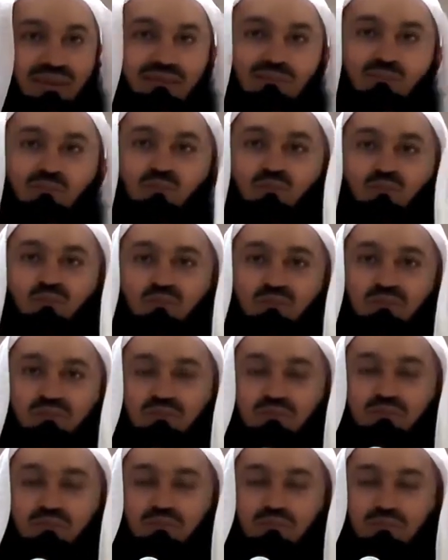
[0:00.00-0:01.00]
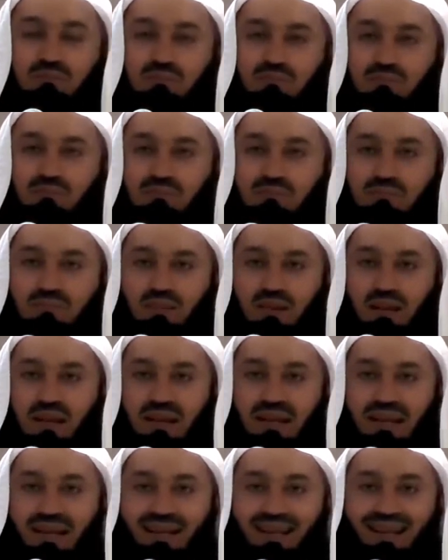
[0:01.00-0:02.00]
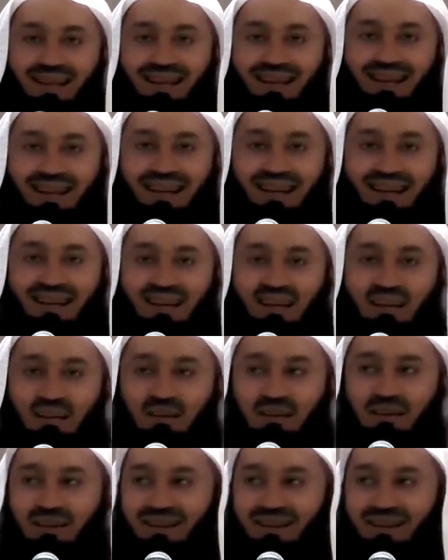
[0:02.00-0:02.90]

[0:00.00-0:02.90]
No one is speaking in this clip.